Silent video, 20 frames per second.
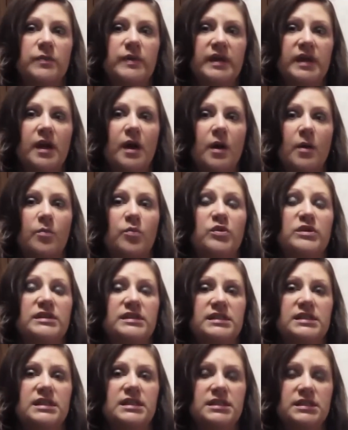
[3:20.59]
become
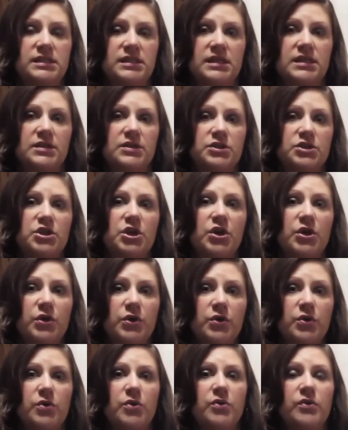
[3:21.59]
resistant
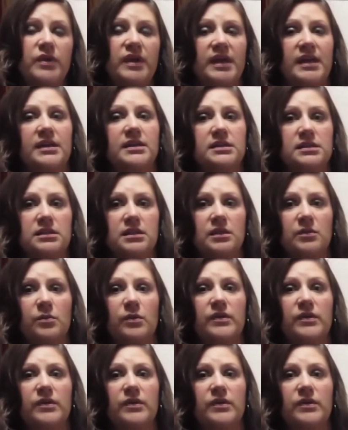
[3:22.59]
to the insulin